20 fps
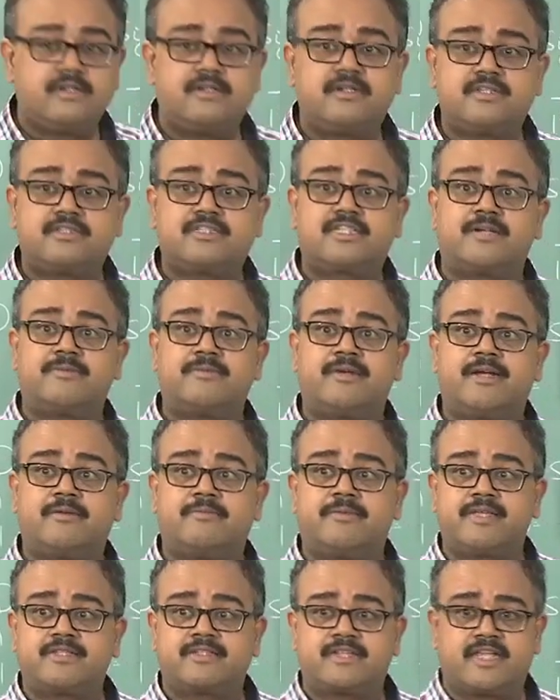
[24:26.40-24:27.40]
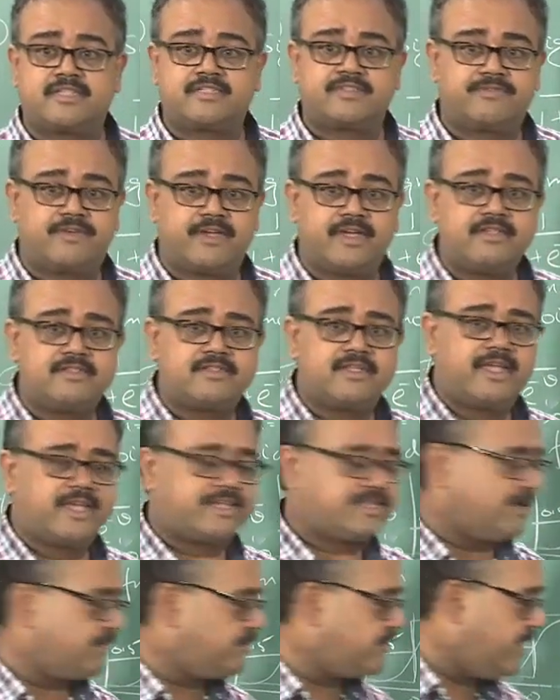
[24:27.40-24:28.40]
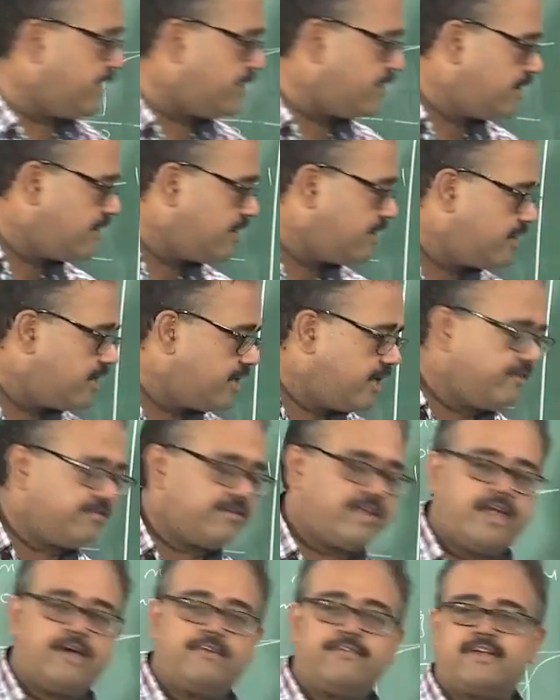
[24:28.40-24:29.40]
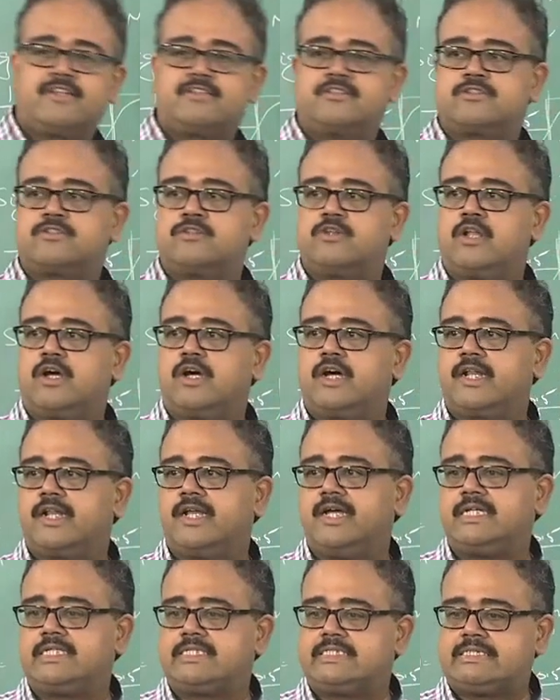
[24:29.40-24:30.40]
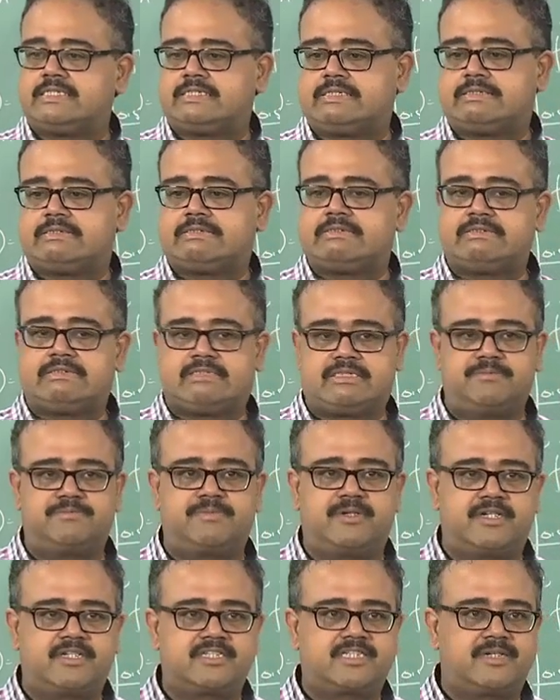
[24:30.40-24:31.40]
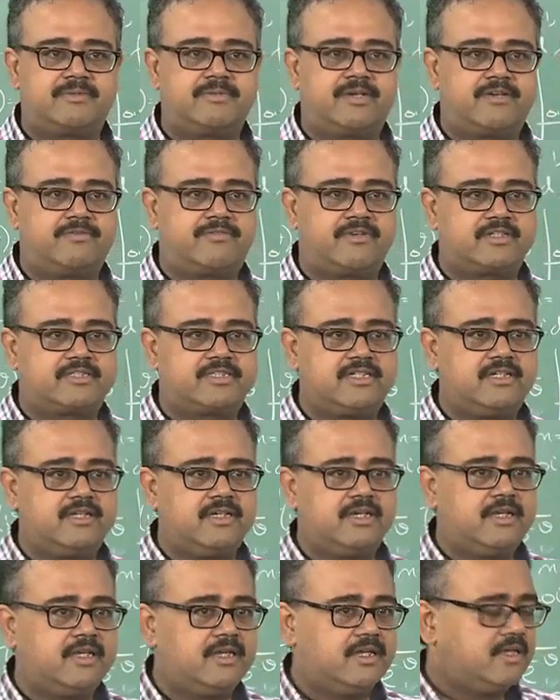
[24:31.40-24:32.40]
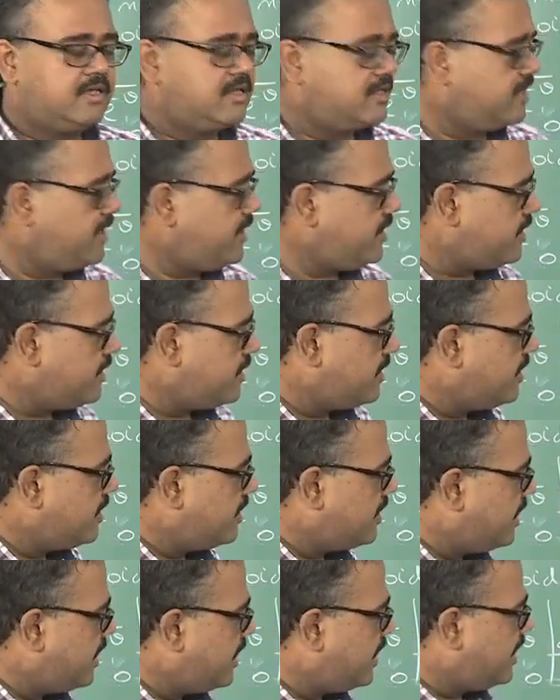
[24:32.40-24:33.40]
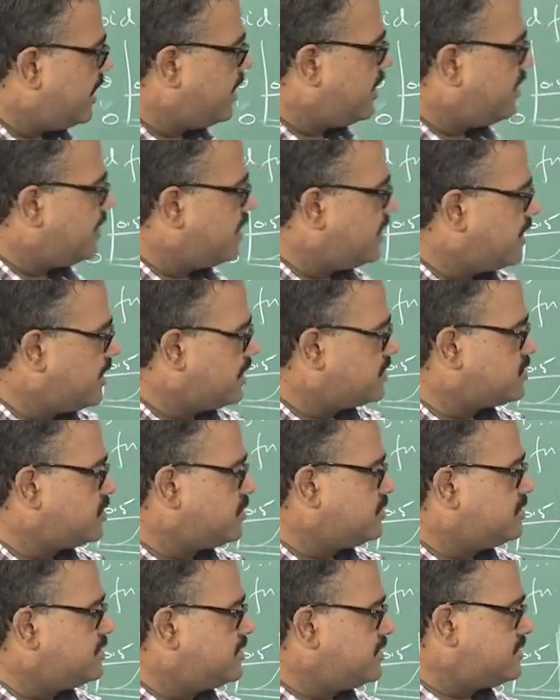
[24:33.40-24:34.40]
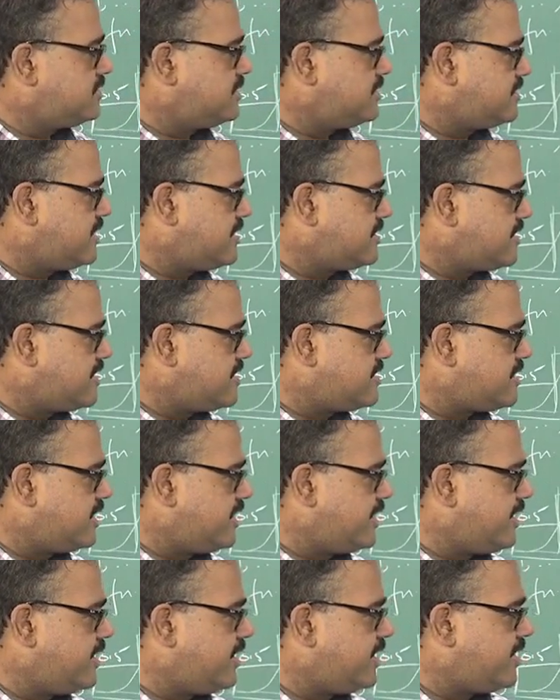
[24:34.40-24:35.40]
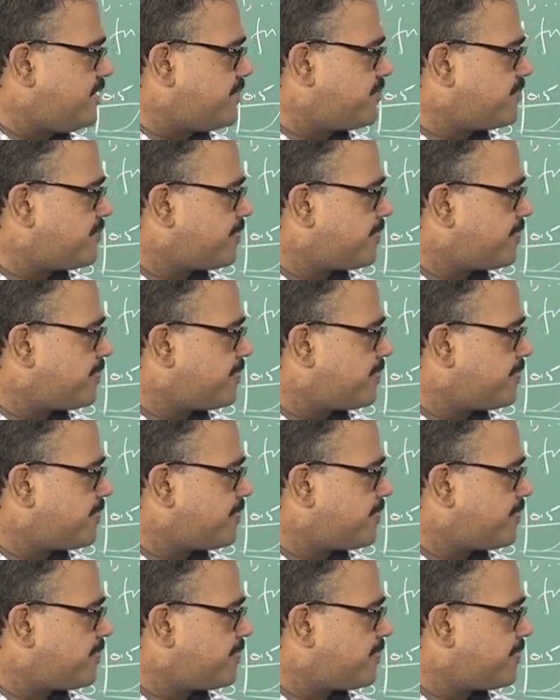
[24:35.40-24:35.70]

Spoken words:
discriminant based classifiers, except that fk of x is no longer a simple discriminant function, right. And so this is essentially a